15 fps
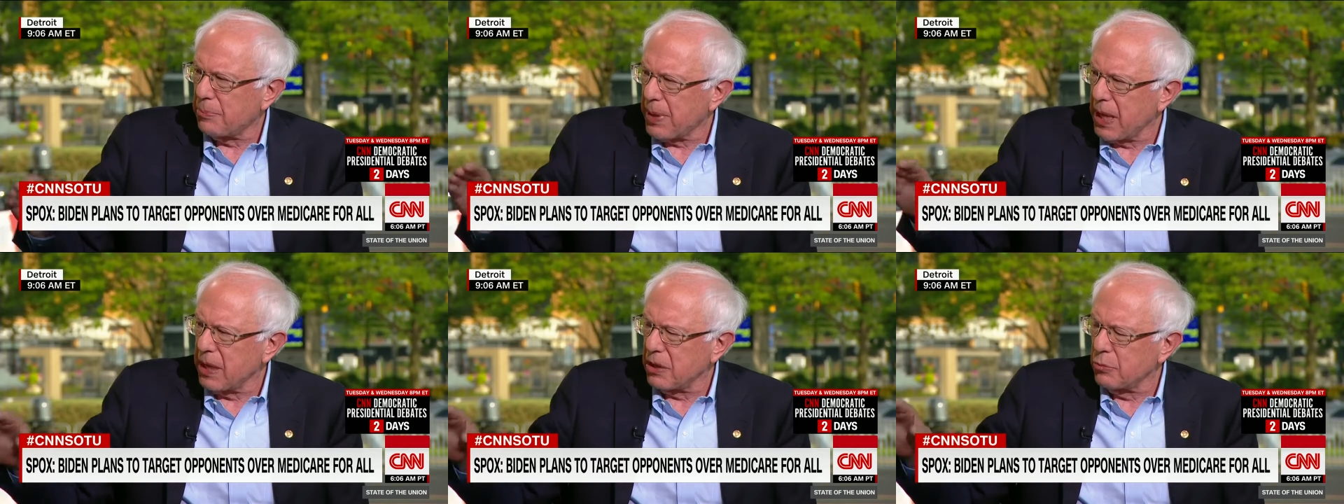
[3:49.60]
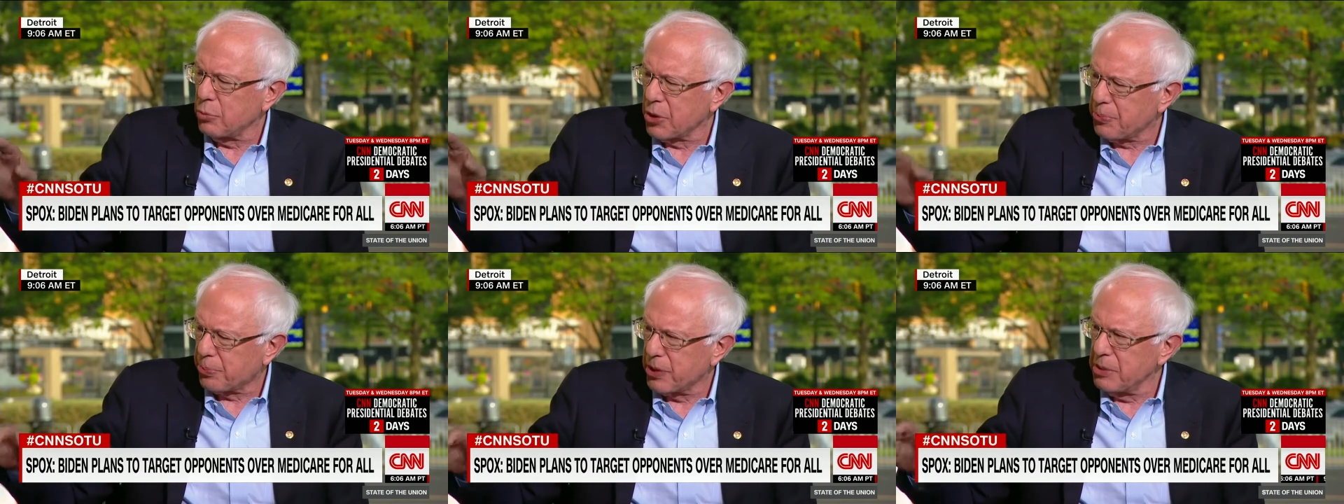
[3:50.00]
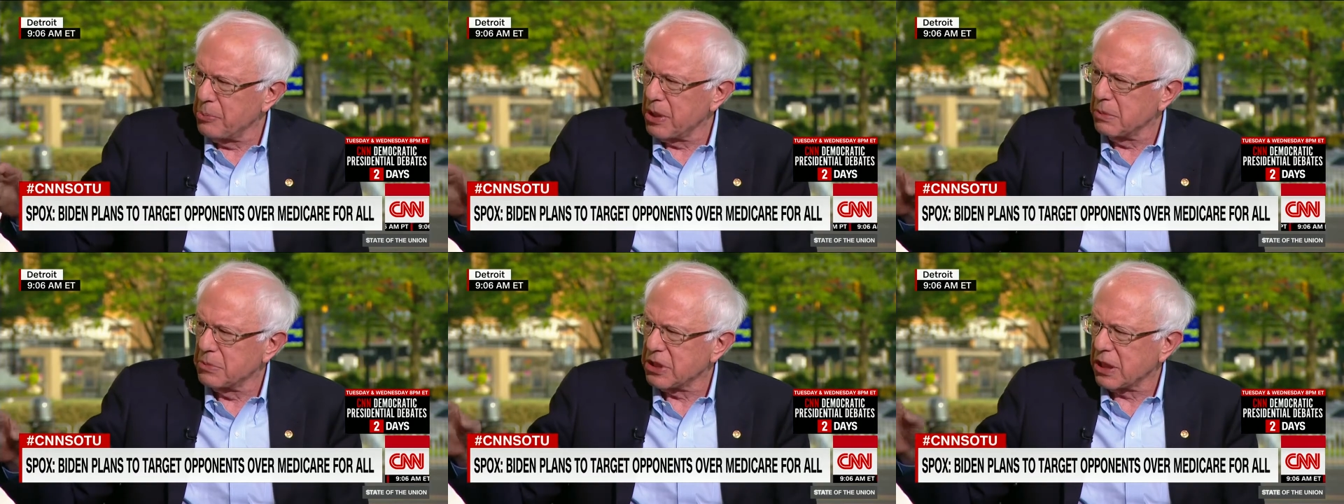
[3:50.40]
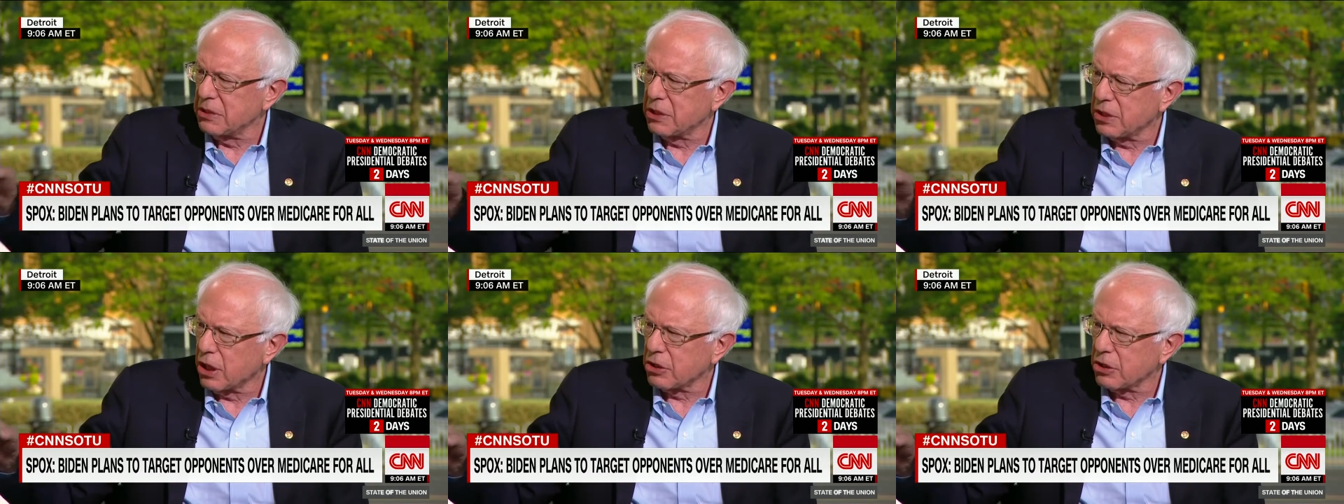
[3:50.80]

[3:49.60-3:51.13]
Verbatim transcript: now paying with premiums and